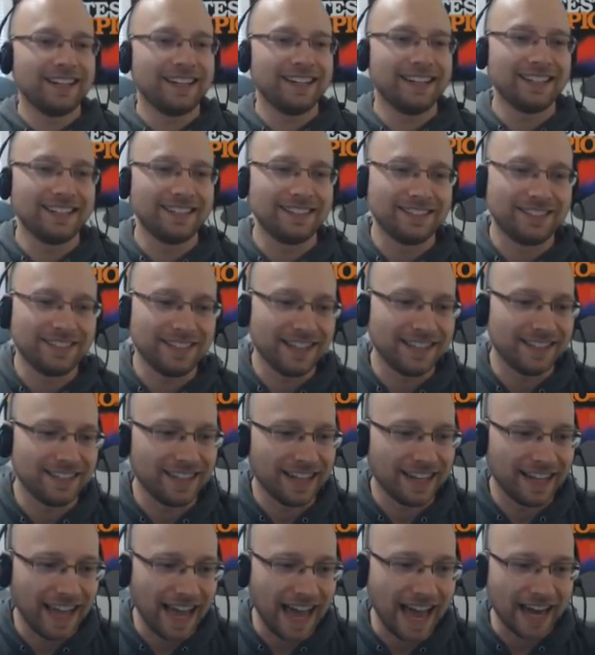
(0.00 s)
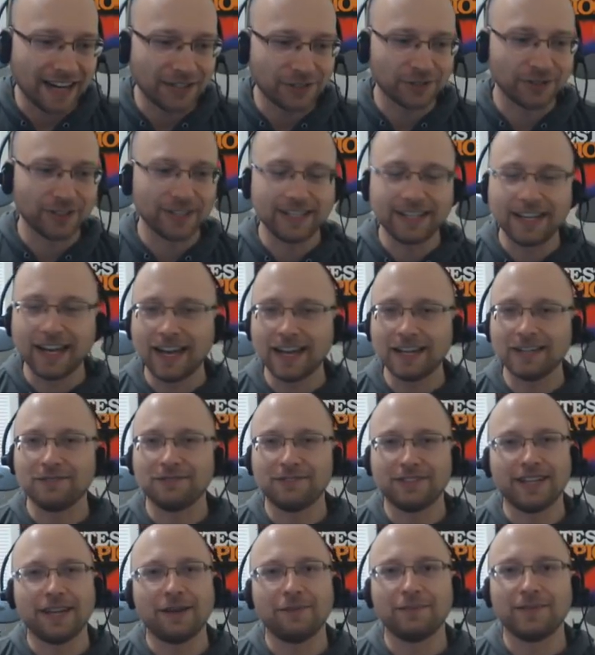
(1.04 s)
It's like actually kind
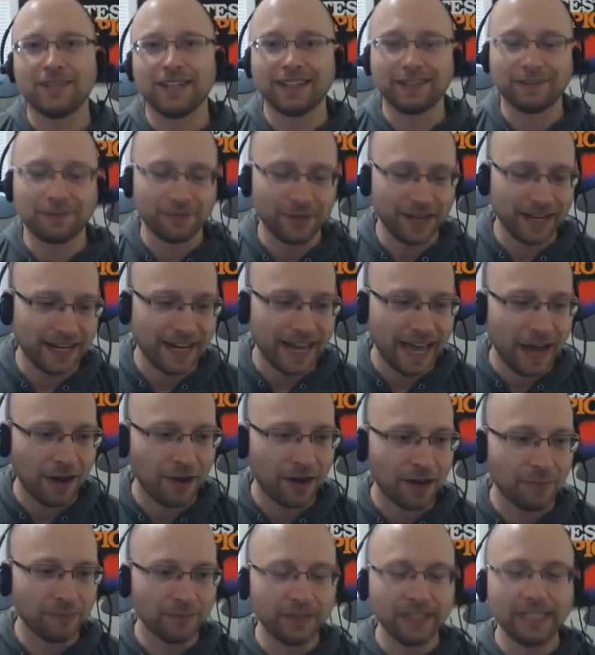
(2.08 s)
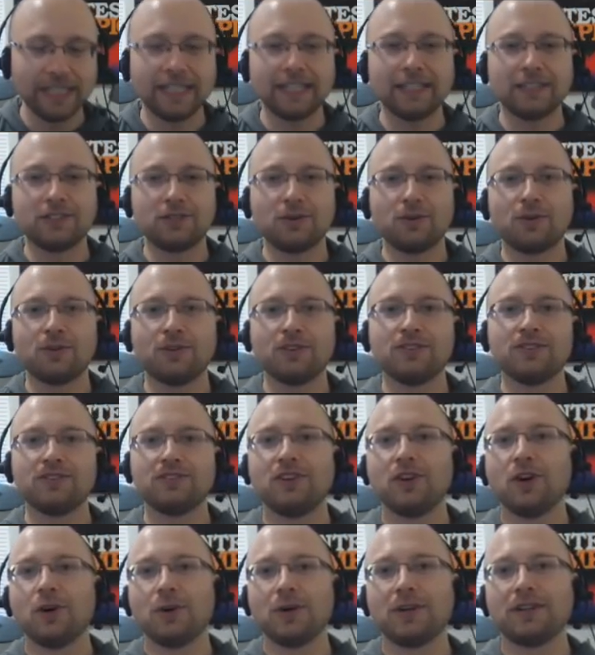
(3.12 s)
of tempting. Right now I'm leaning towards
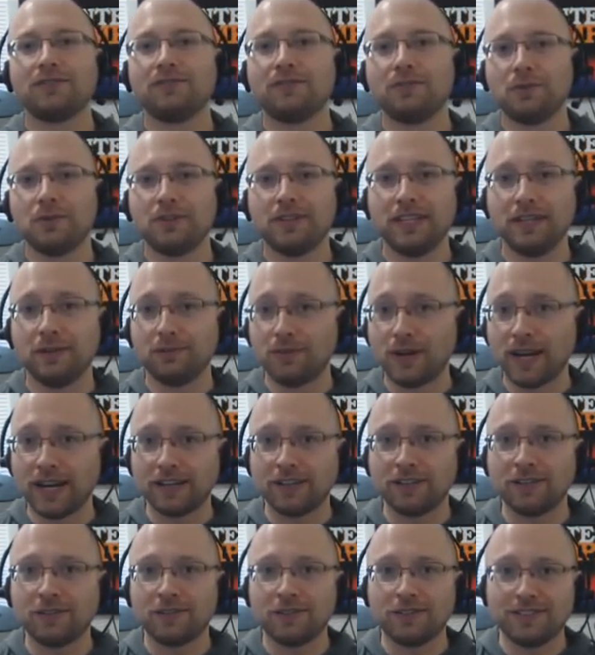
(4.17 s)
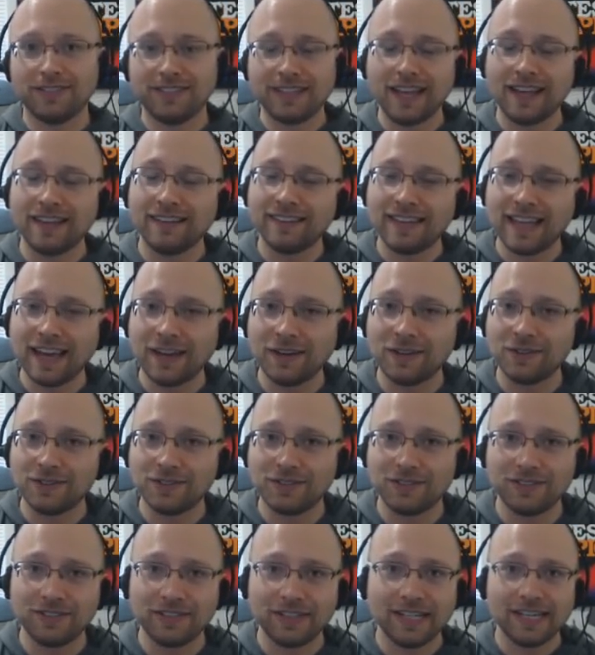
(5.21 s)
going for the regular
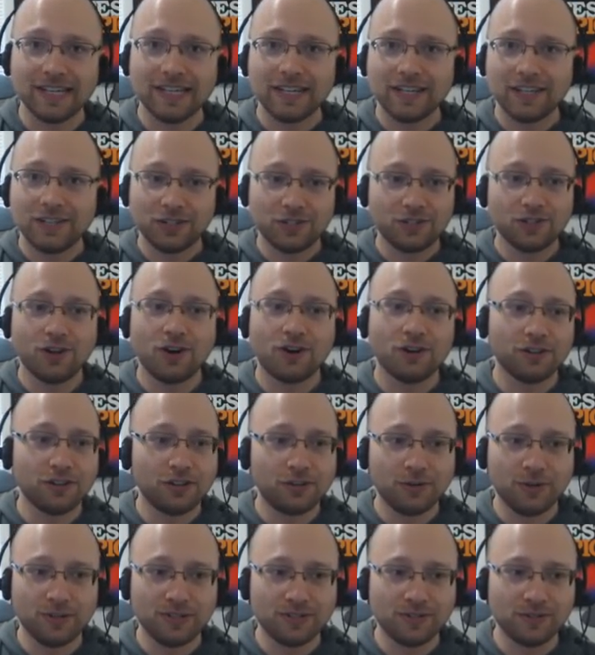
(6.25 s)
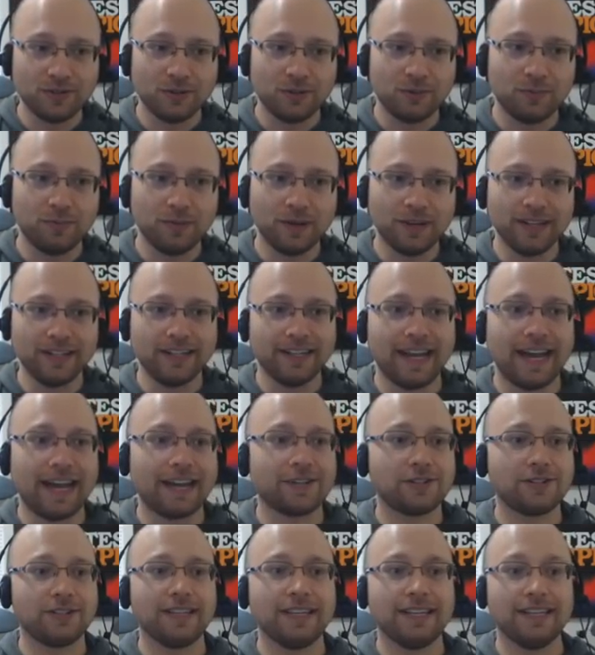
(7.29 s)
10,000 shard crystal, but it
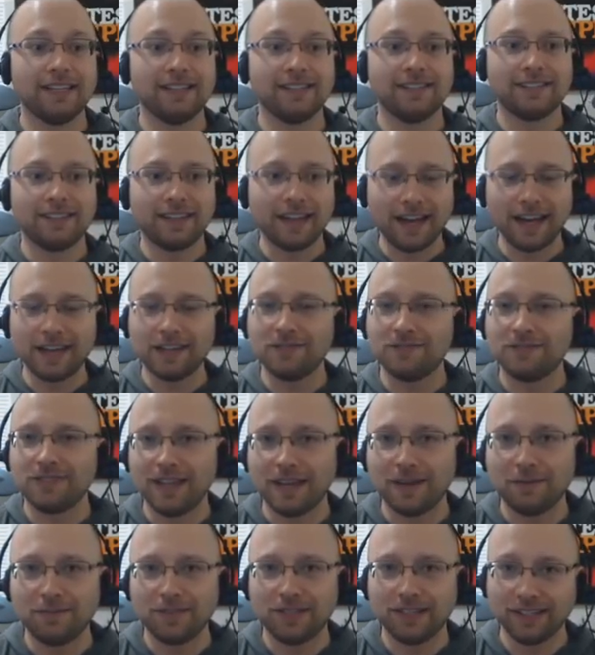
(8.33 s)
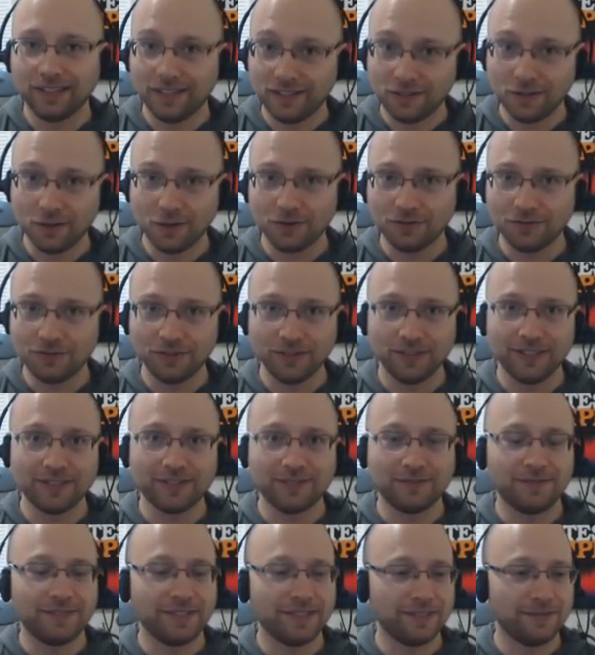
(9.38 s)
actually is kind of tempting to go for
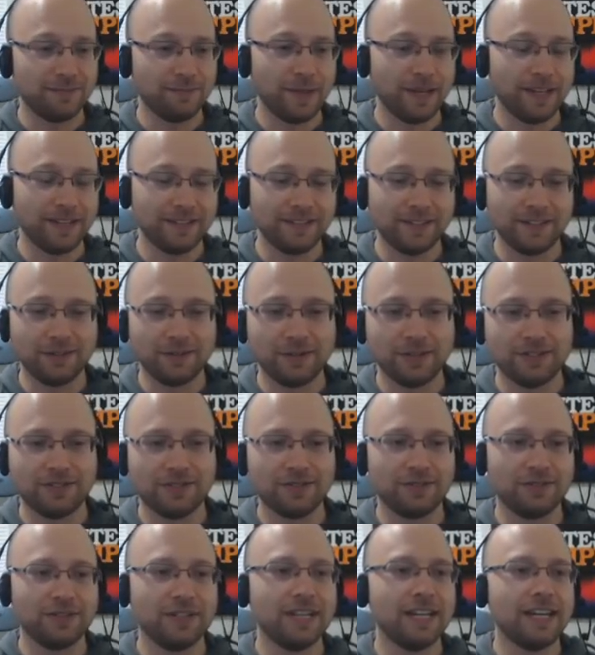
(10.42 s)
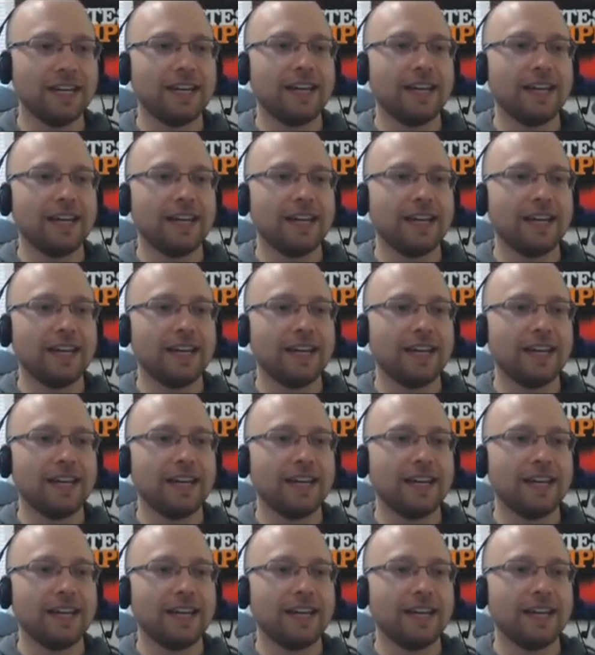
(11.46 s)
this basic crystal.